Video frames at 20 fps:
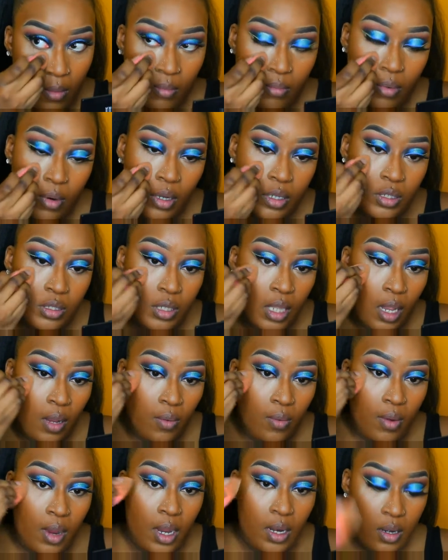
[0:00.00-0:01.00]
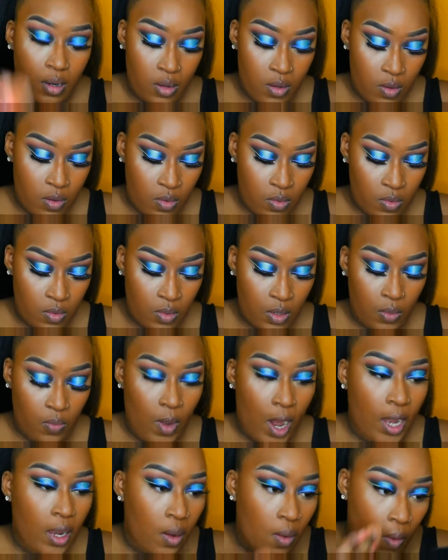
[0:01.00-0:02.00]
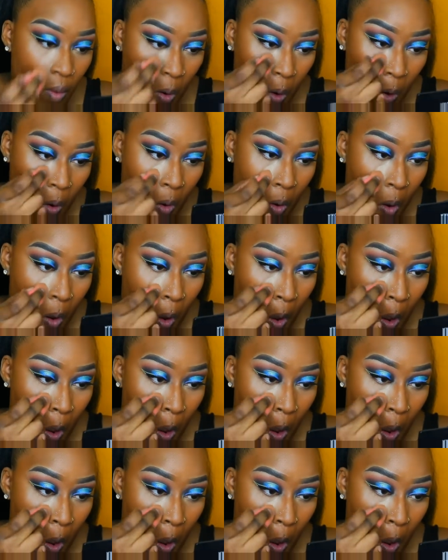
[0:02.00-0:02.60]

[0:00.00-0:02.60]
Press that right on, right on.